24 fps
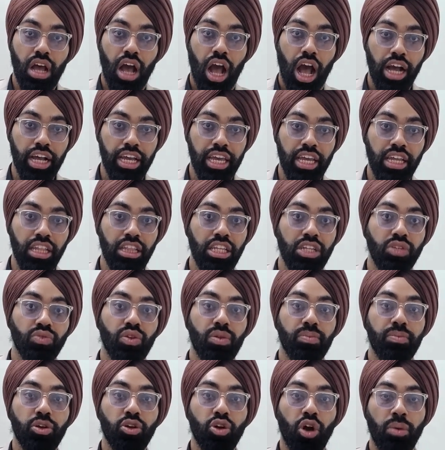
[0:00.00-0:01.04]
Again, this will
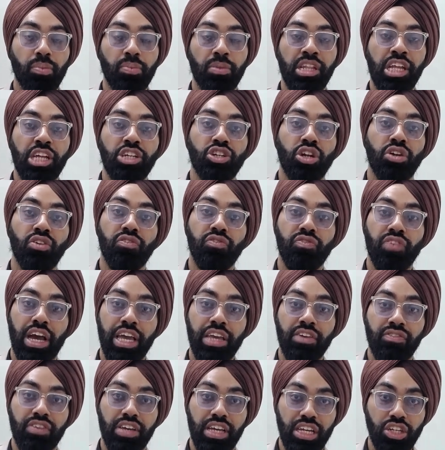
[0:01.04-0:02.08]
be combination of
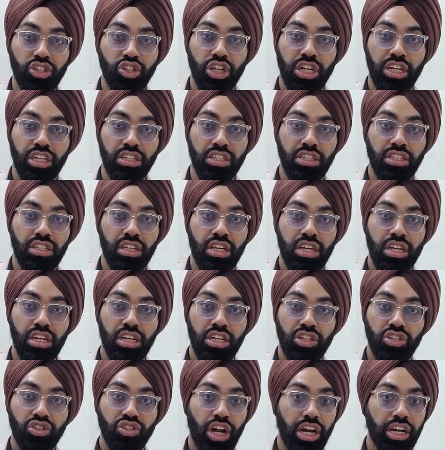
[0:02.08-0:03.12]
5 agents,
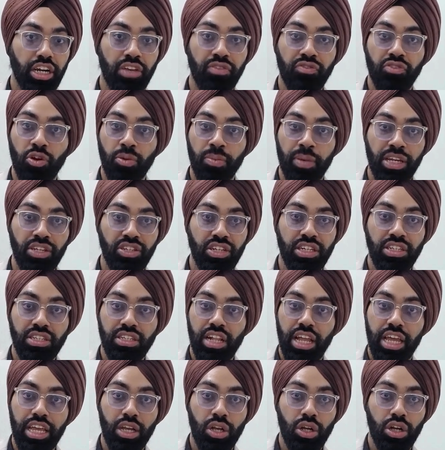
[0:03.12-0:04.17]
starting from agents
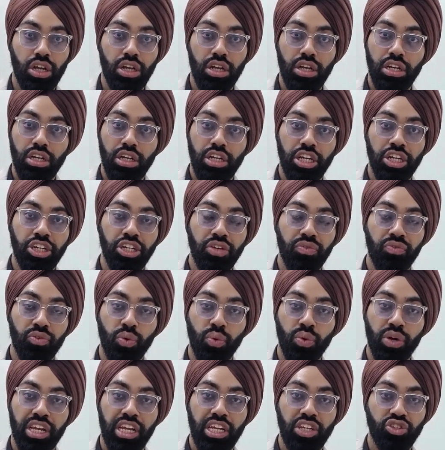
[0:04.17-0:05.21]
like
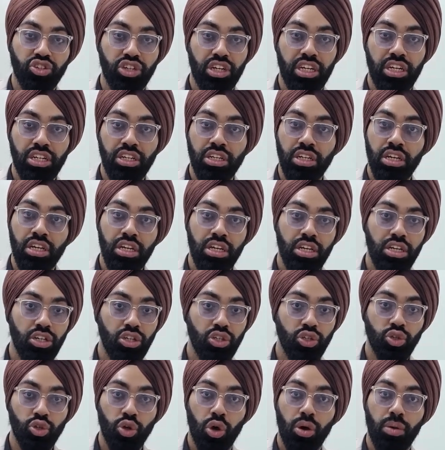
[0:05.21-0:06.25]
interviewer agent,
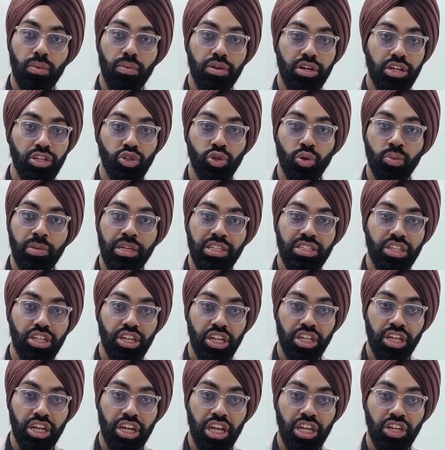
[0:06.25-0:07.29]
job resume
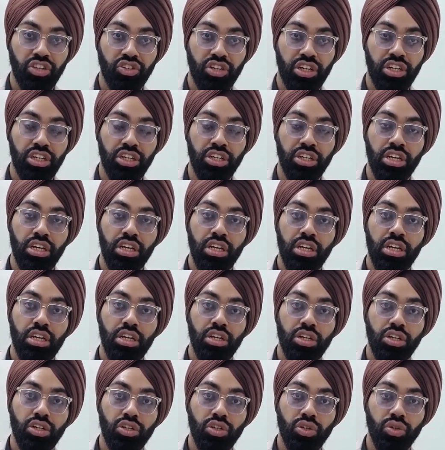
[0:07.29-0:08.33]
screener agent,
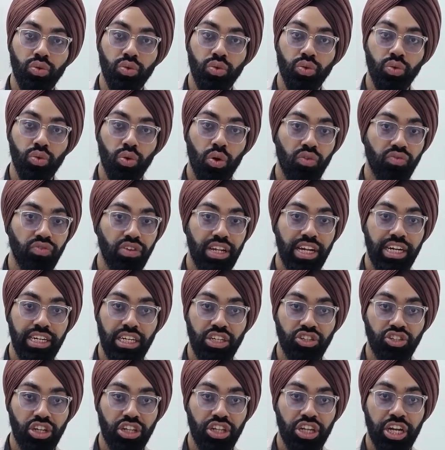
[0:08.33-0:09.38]
to offer letter
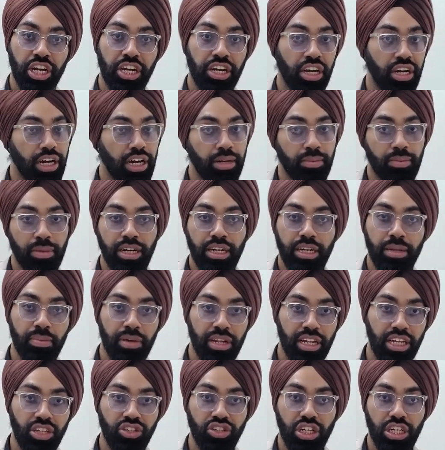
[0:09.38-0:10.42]
generator, and multiple
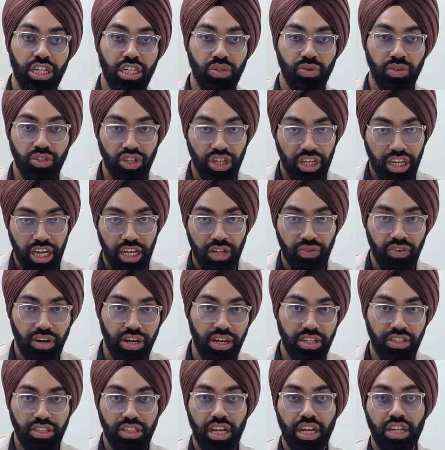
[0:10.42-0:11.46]
agents, which again we'll
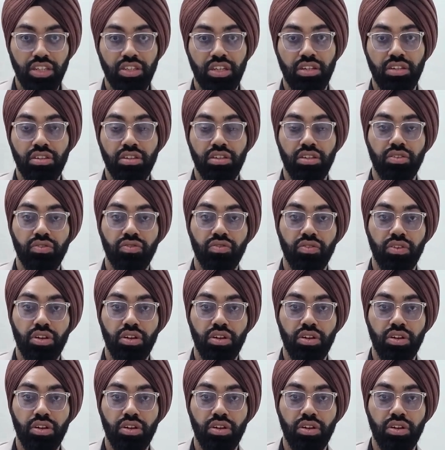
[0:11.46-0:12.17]
discuss in